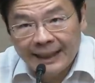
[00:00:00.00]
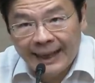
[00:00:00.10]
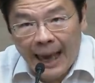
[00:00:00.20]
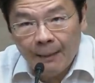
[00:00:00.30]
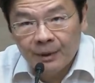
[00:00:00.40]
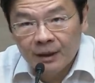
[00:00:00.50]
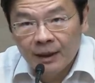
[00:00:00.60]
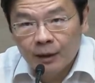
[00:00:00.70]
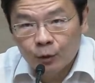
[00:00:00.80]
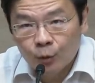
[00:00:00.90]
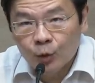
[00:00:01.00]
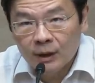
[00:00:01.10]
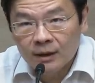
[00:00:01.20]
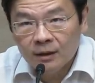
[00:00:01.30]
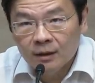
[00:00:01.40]
like Apple and
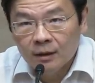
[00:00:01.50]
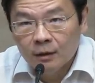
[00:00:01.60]
Google